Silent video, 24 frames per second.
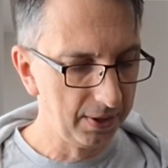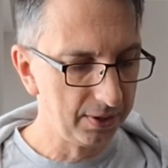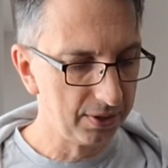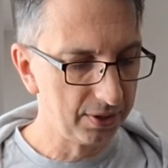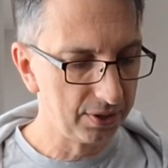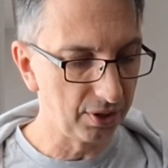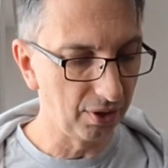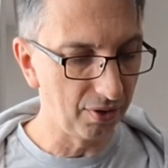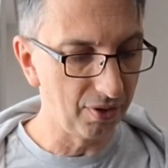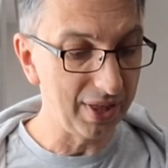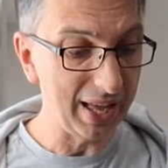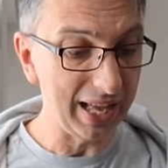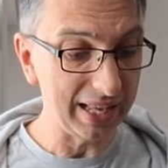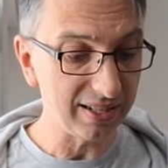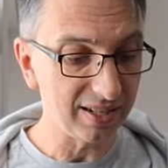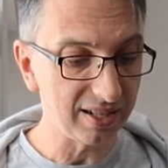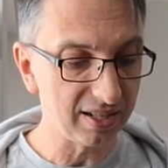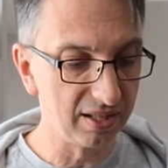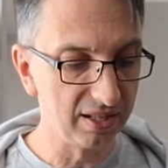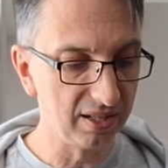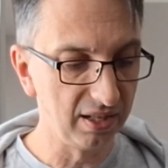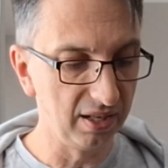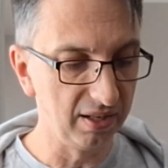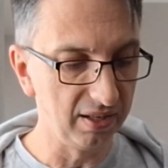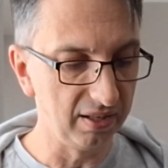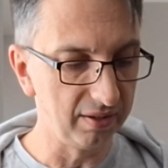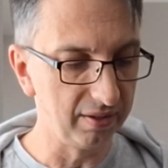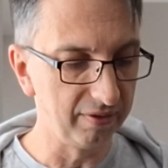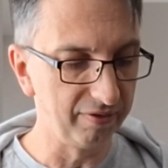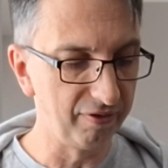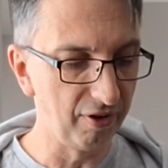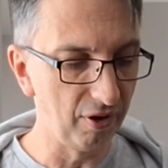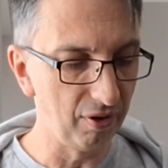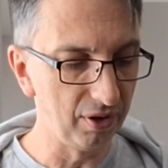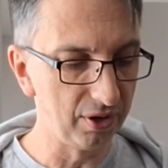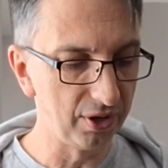So that's the
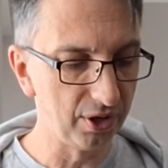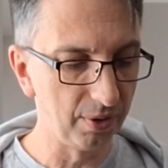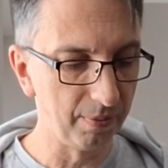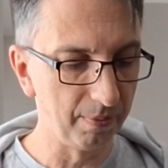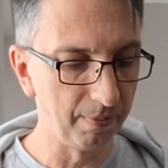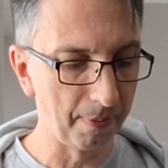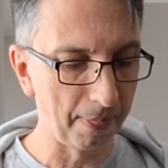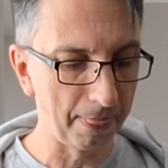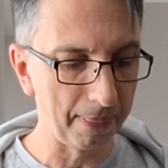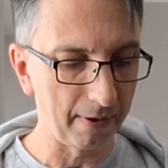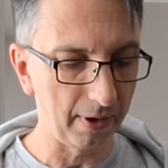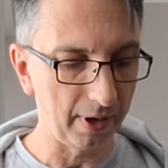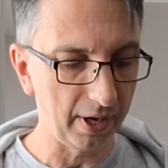volume